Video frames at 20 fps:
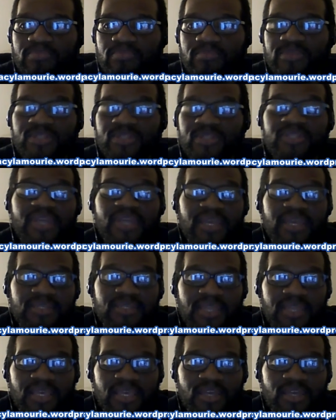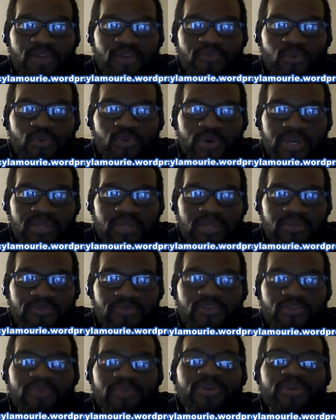mistakes they can avoid
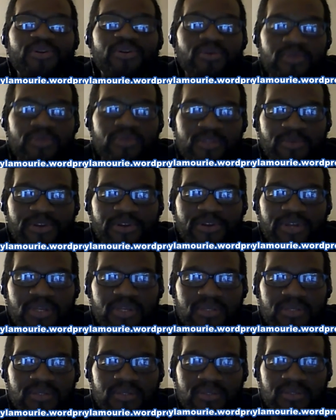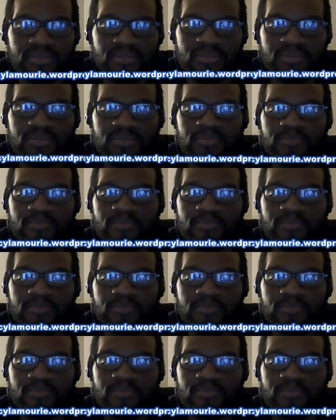from your own experience?